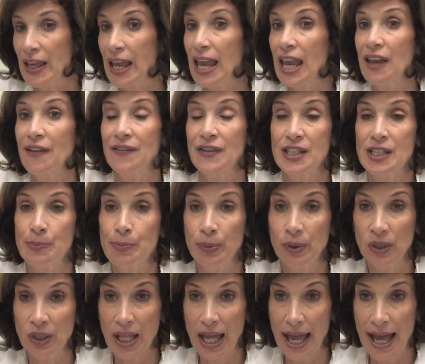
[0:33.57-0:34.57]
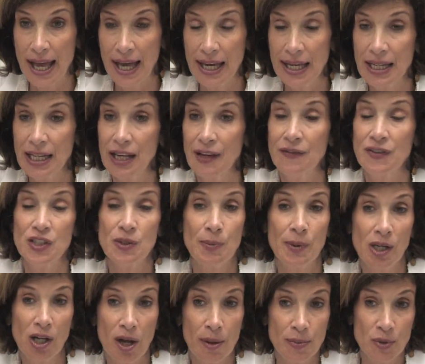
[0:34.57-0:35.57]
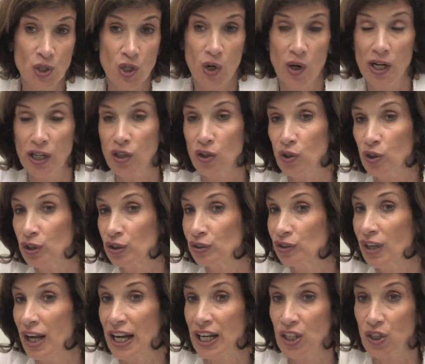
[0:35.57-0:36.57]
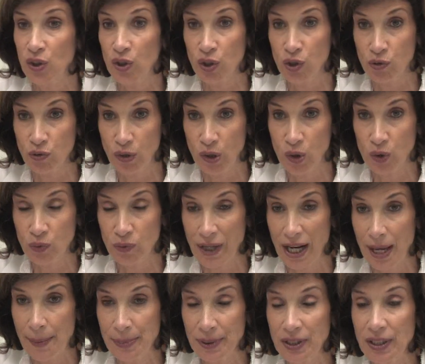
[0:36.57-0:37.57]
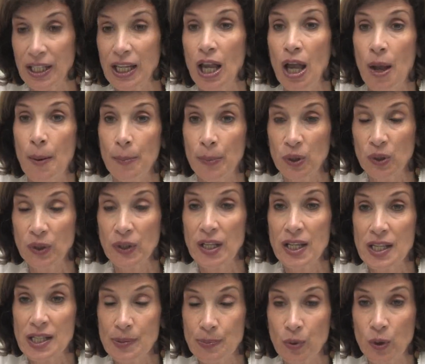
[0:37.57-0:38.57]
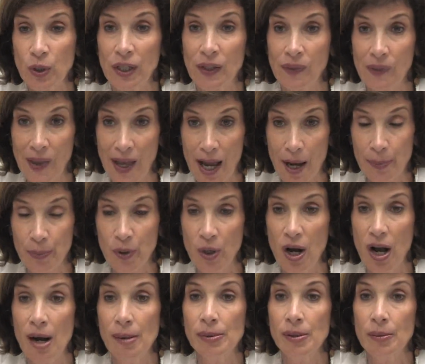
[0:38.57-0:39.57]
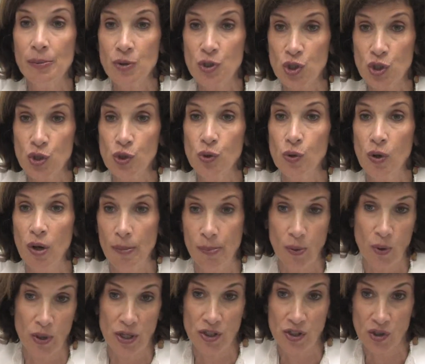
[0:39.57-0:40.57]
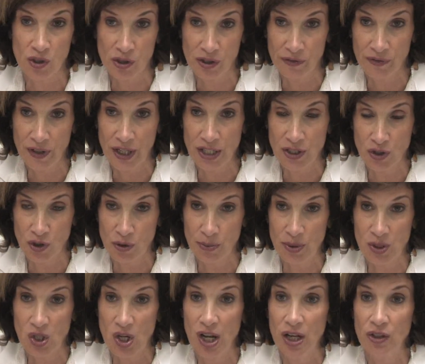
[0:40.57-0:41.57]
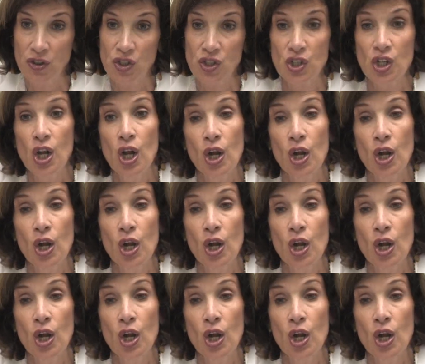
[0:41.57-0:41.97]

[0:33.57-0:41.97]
if it's bled, if it's become darker or lighter or grown rapidly, please bring that problem to a board certified dermatologist